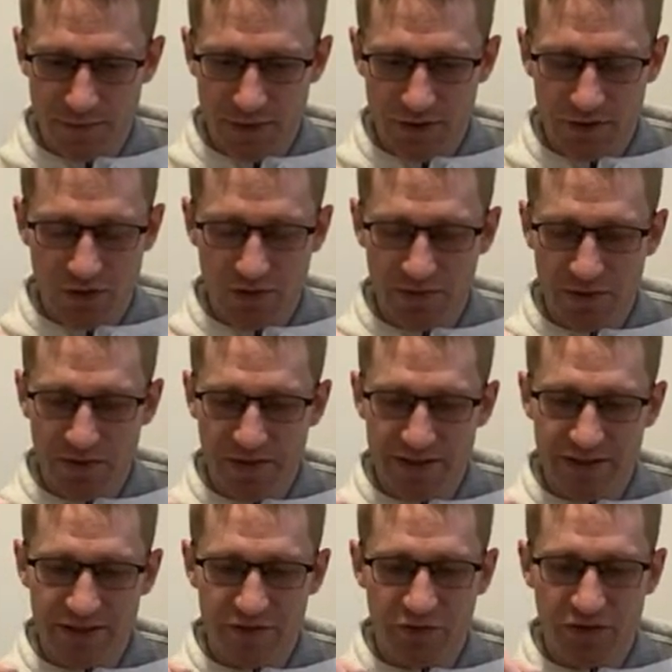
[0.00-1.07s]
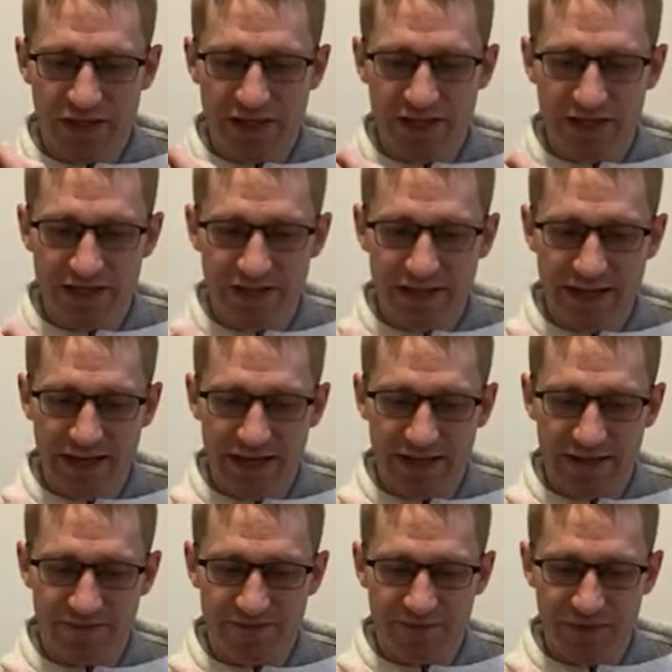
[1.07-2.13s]
So all I'm doing is just reheating that
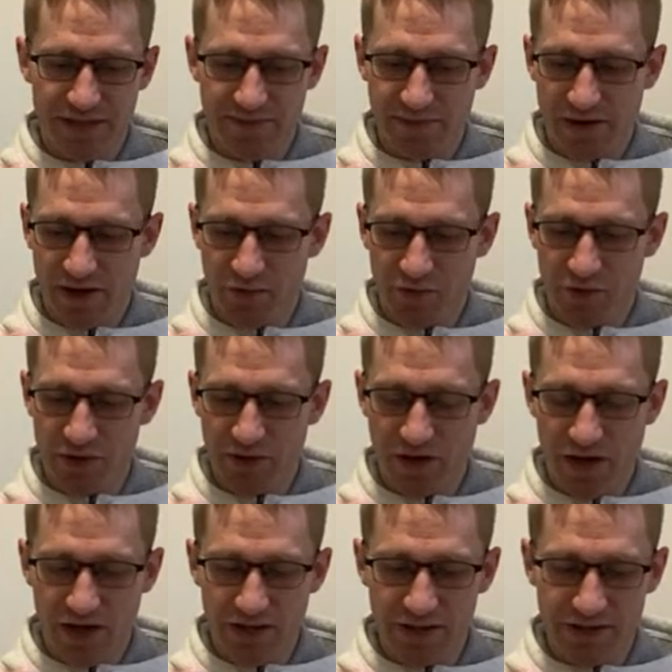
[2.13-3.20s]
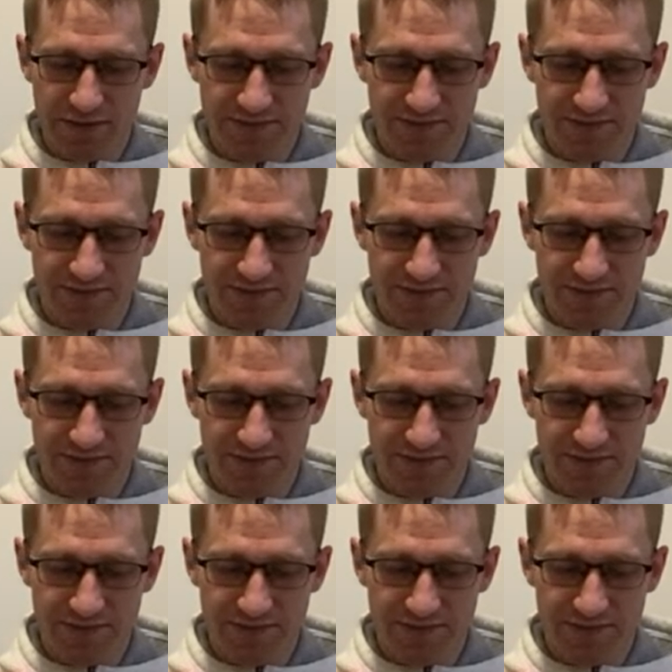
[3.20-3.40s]
teapot real hot.